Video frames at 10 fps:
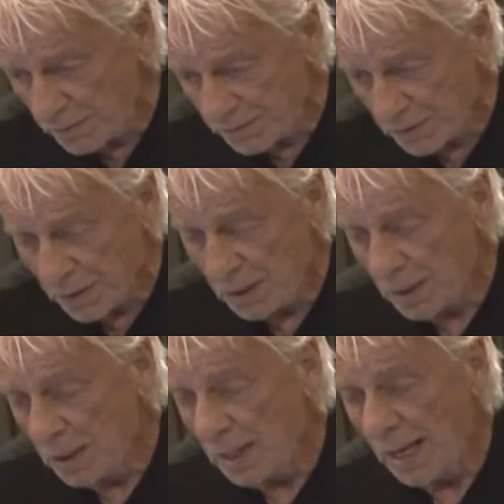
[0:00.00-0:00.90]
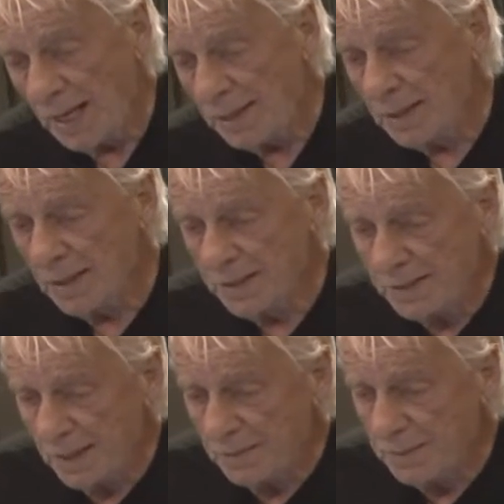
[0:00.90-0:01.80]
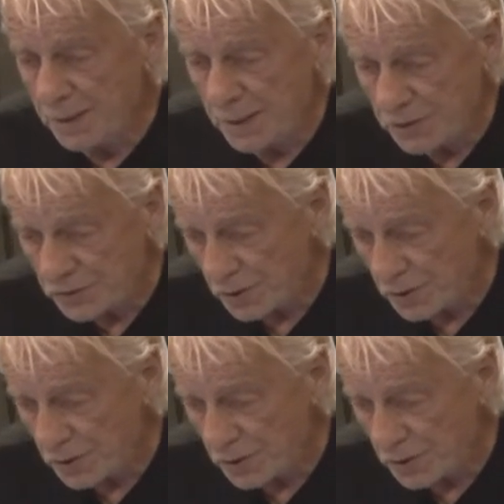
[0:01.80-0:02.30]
for 8, 9, 10 minutes